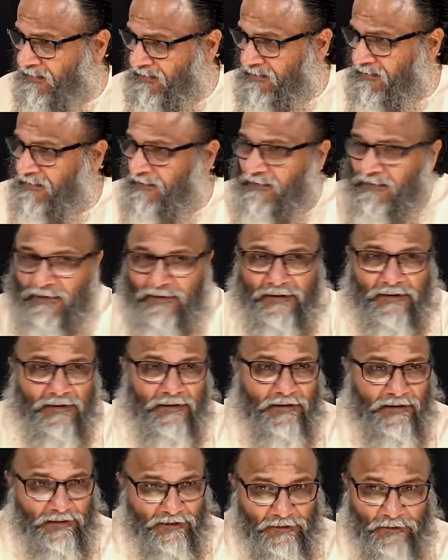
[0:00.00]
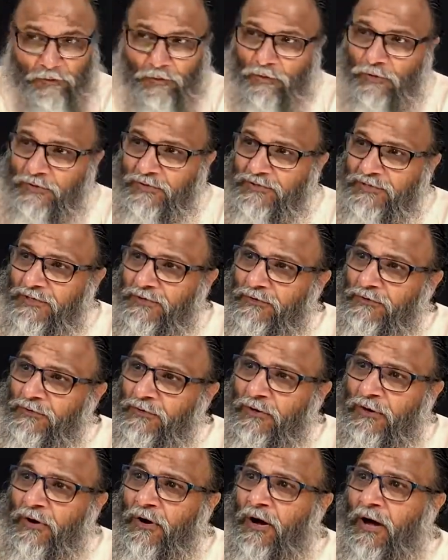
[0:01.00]
It's it goes
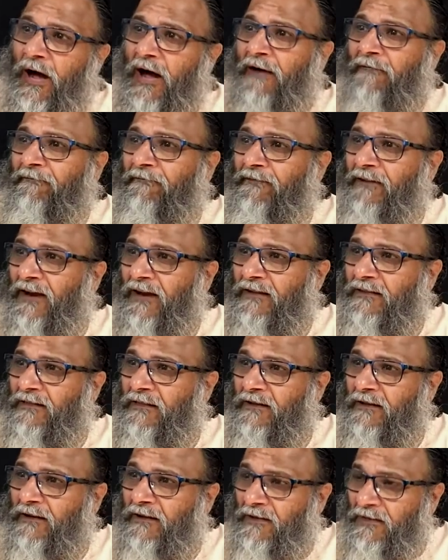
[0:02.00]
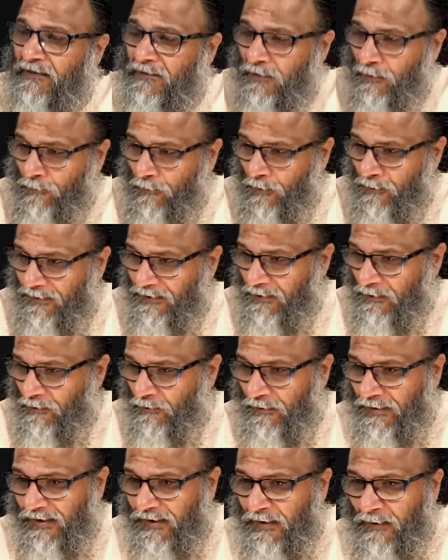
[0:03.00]
into avyakta. The moment
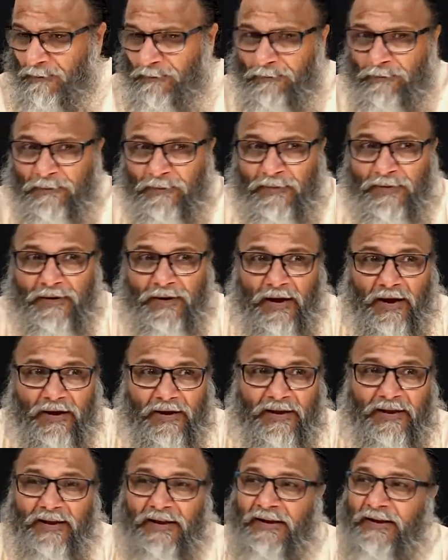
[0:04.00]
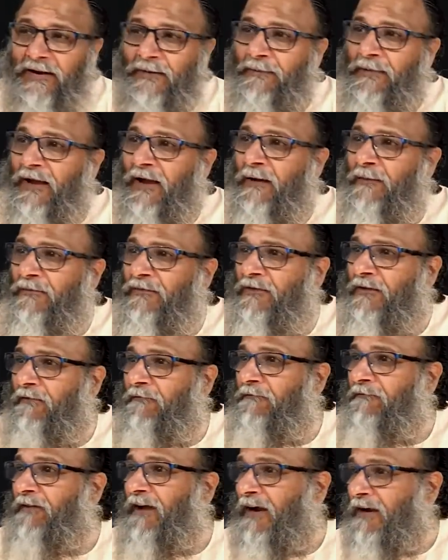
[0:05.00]
you wake up, again it
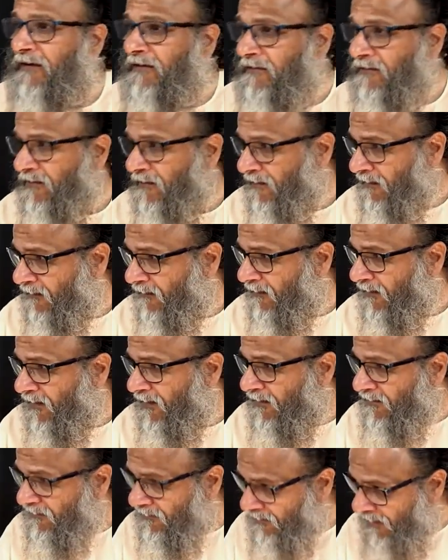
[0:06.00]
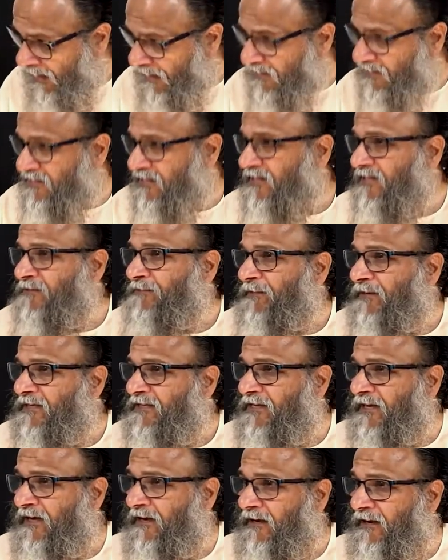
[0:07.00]
becomes vyakta. It starts
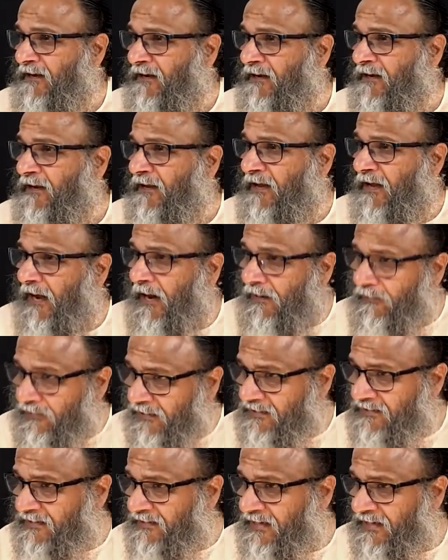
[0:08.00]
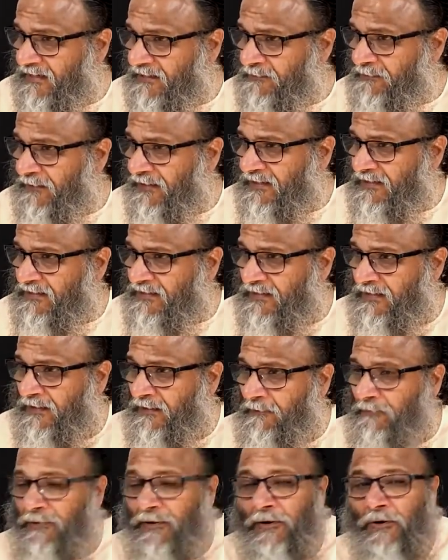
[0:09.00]
expressing again. How does it express?
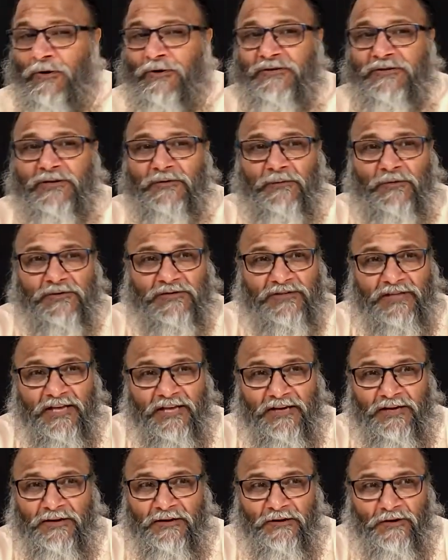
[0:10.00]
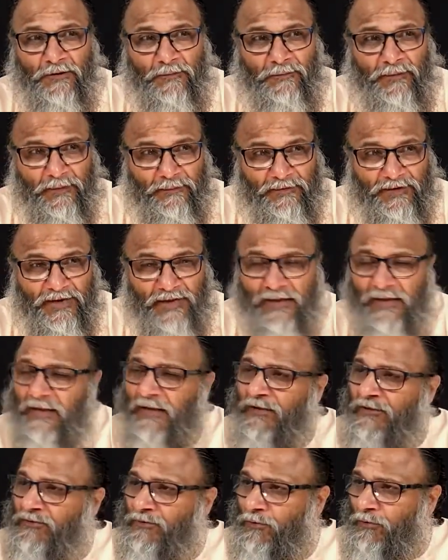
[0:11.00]
Because it was there in your
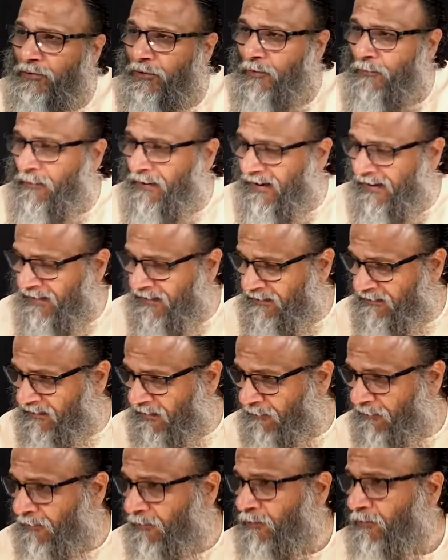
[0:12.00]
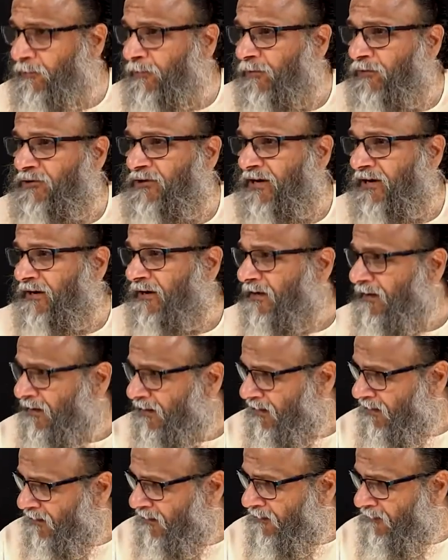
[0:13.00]
memory, so your mind is able to project
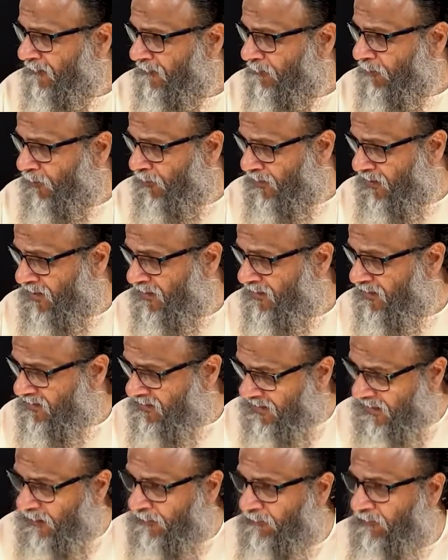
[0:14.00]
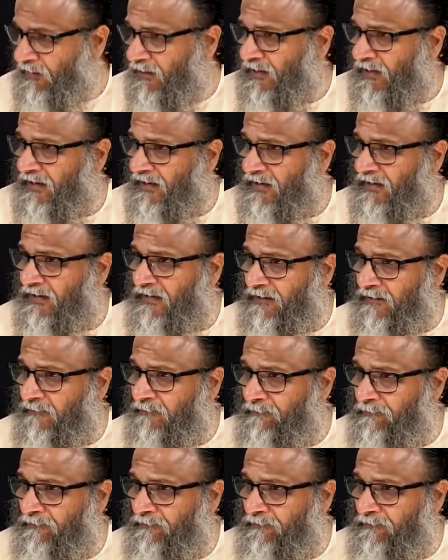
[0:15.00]
it, project the same world again.